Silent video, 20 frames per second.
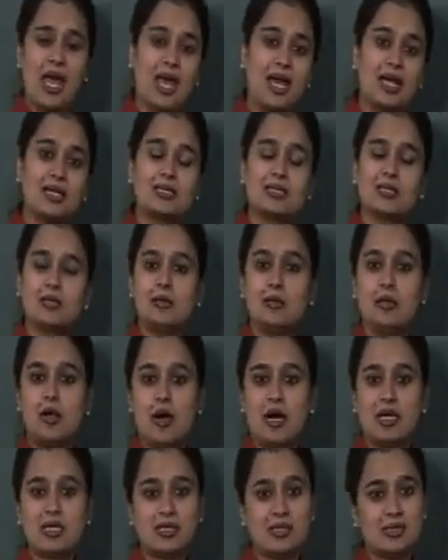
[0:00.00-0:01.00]
has
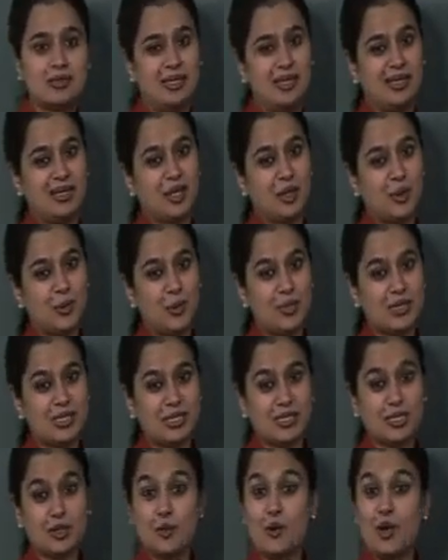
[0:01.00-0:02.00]
lost the
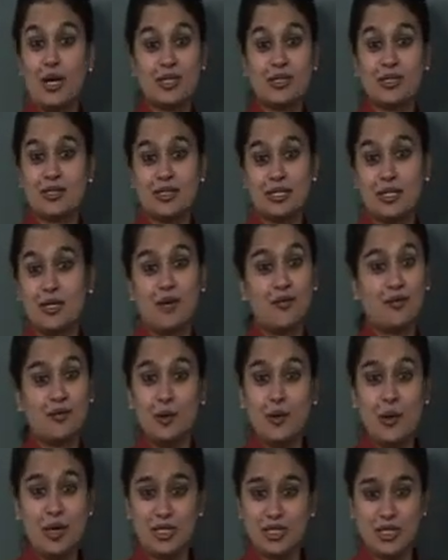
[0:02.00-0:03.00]
requisite quantity
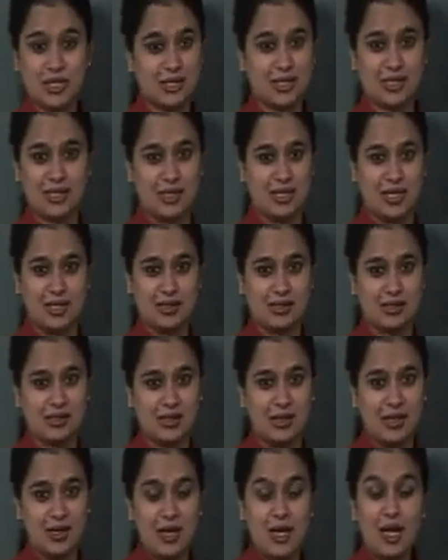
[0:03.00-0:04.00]
of consciousness.